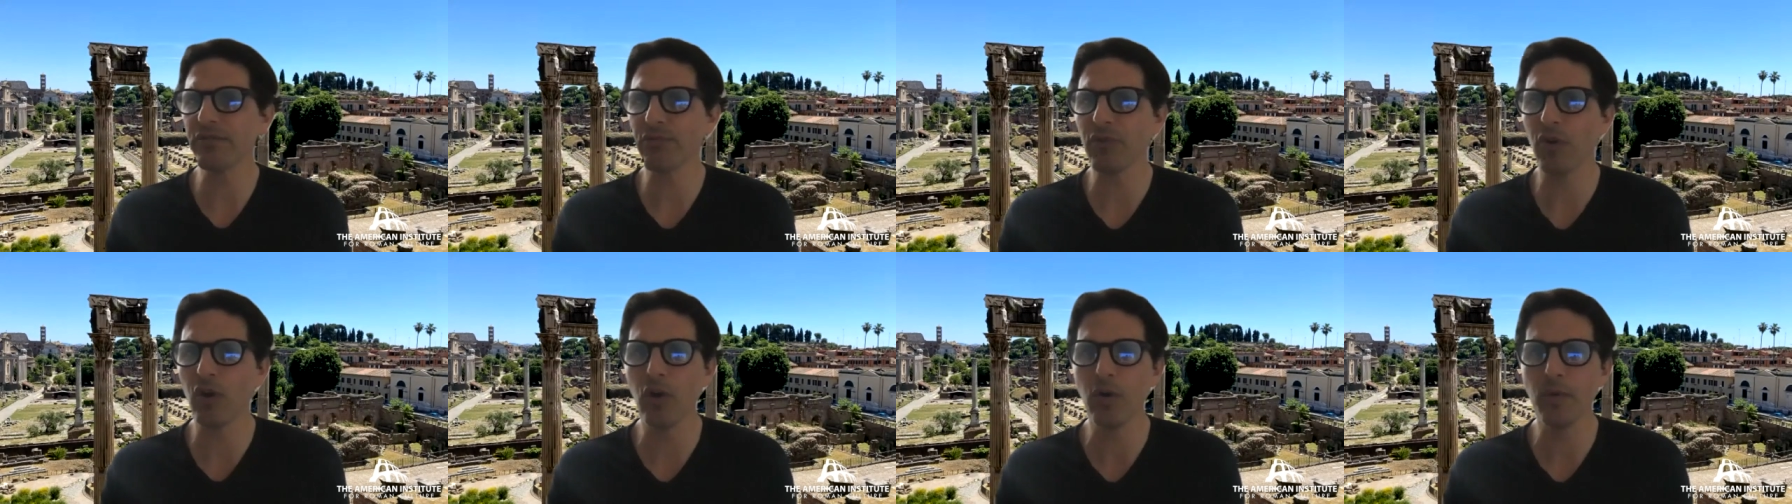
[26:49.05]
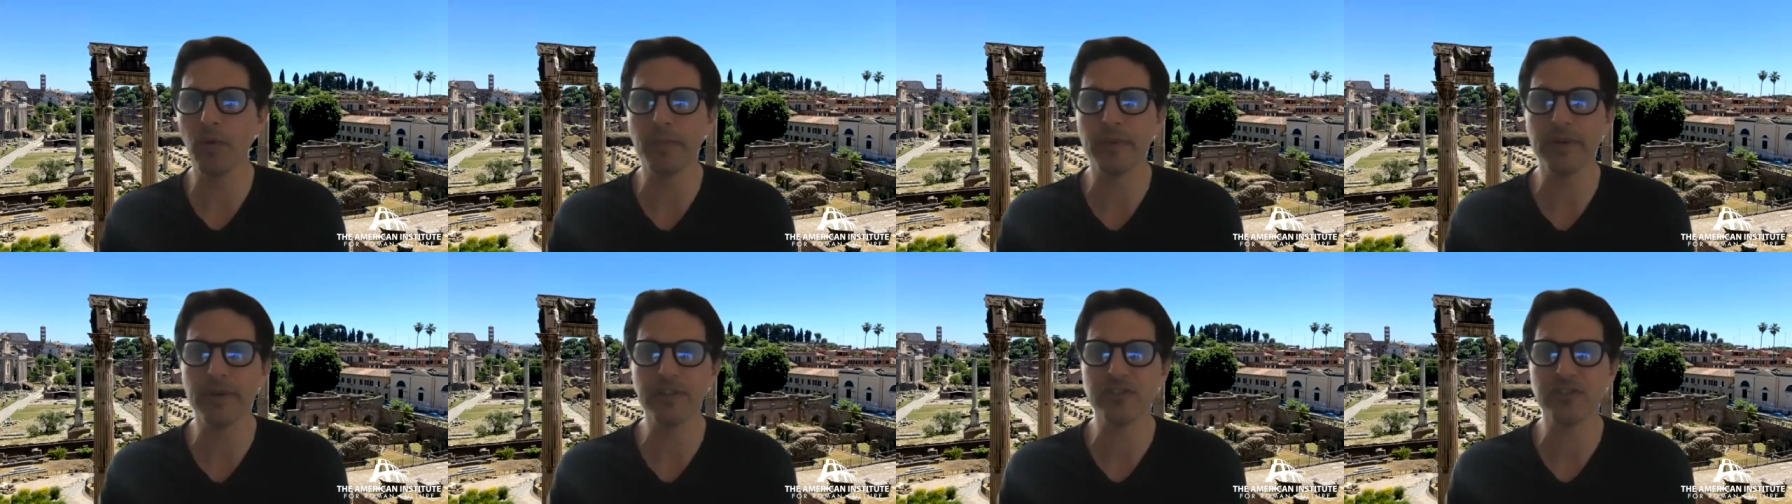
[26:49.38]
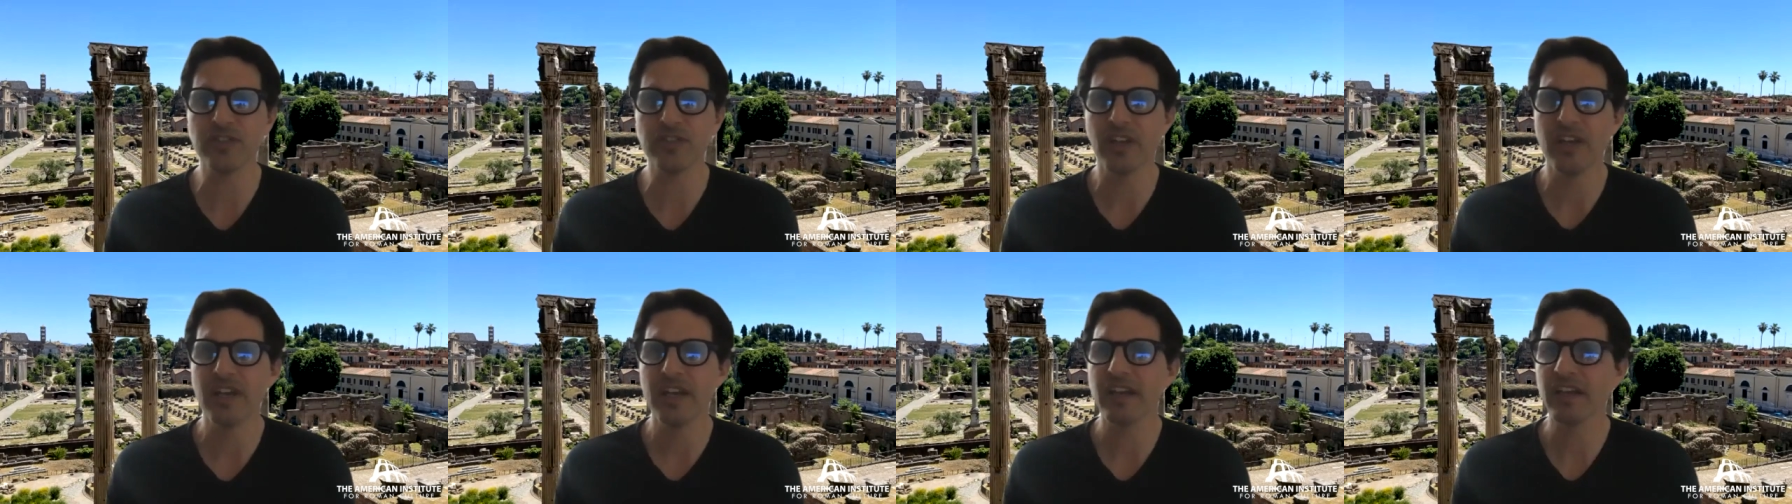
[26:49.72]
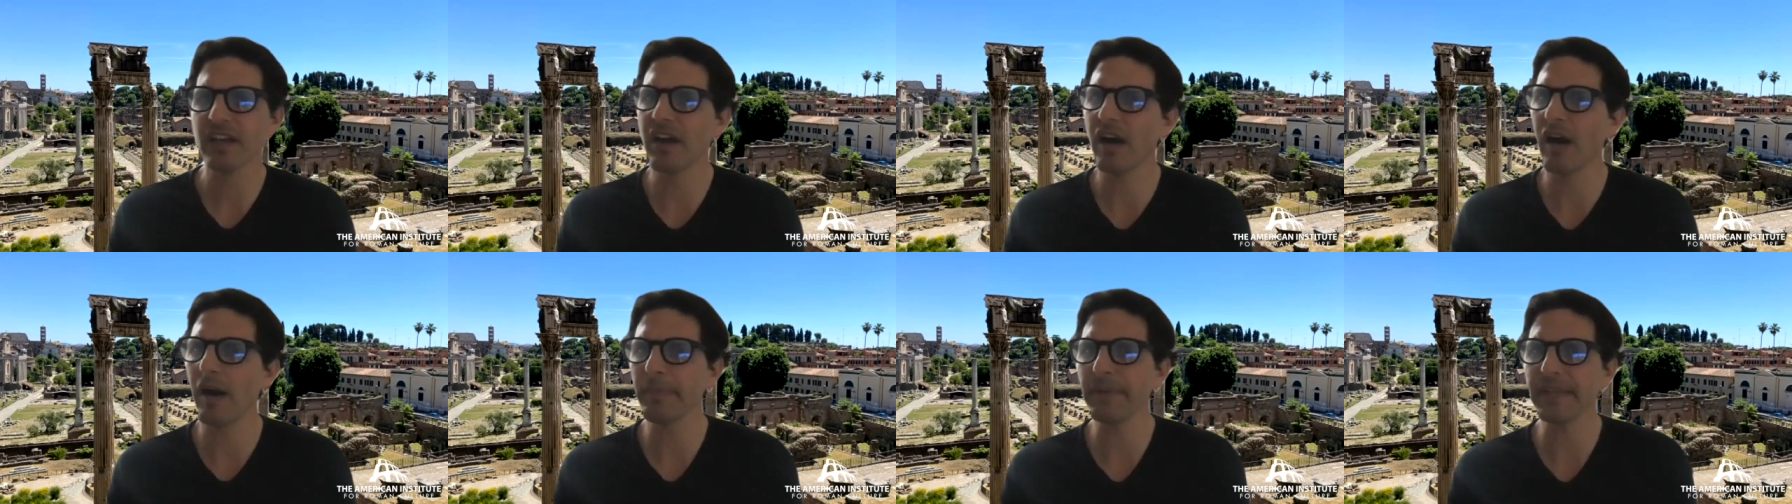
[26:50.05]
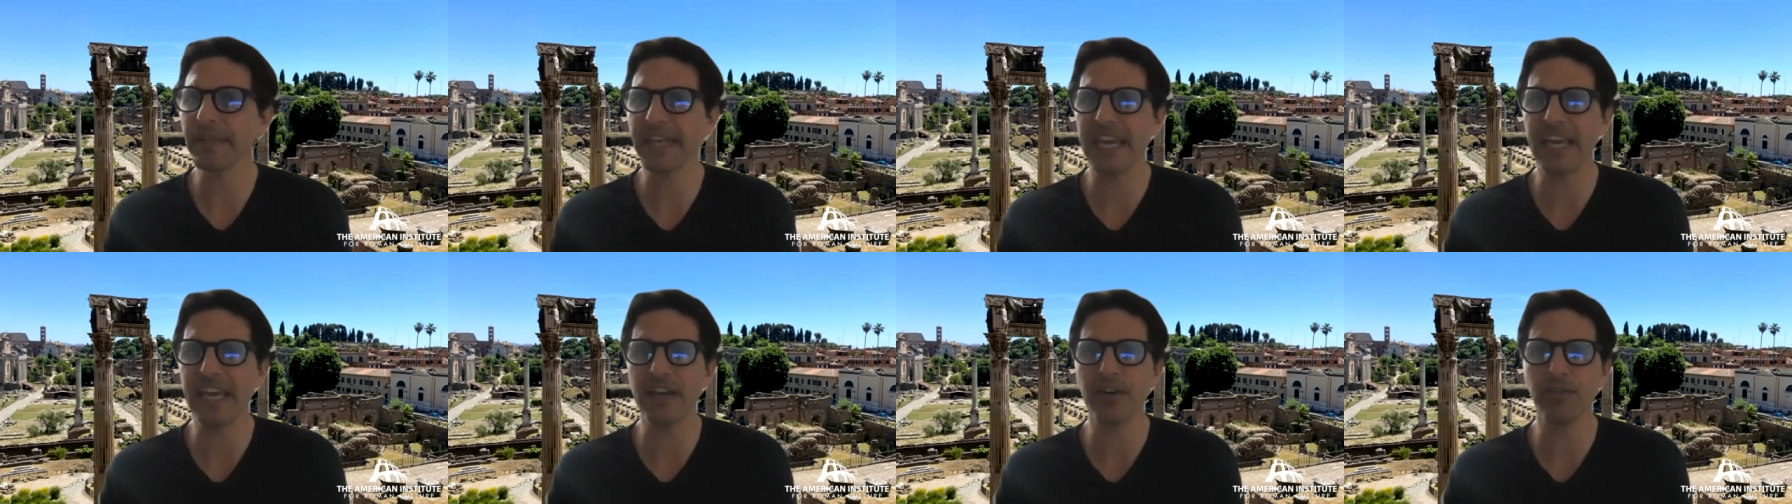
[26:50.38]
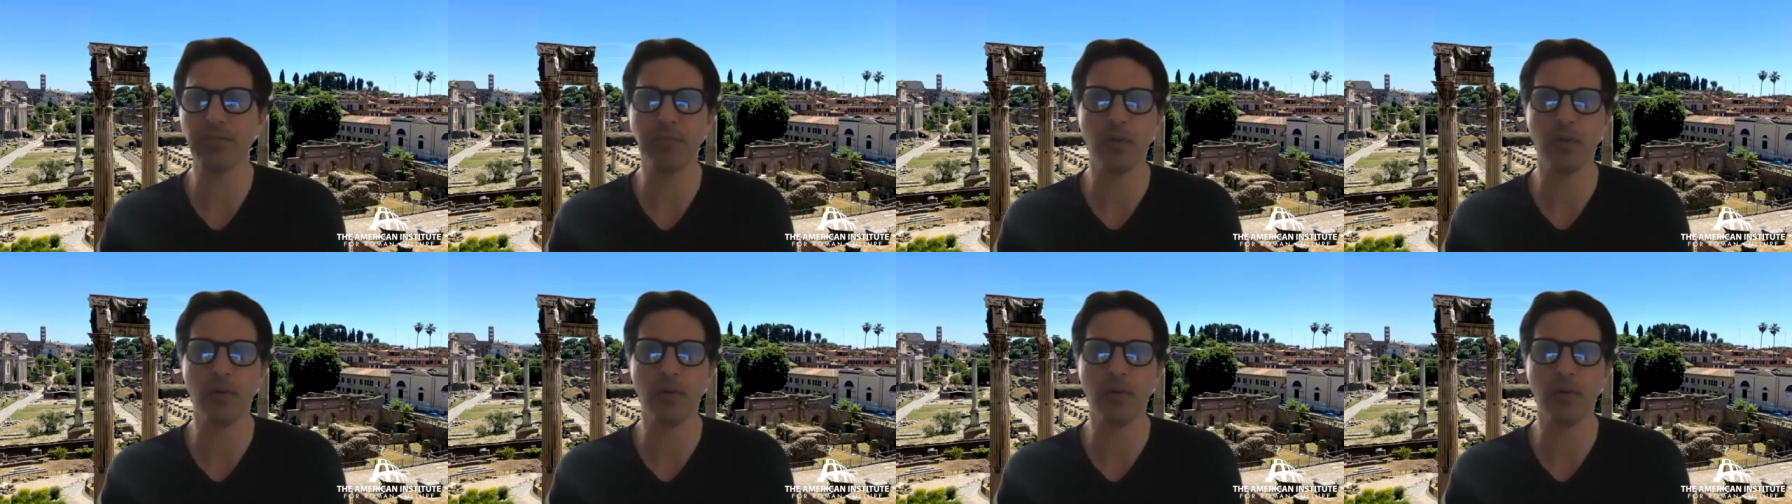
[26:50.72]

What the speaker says: Rome was complicated,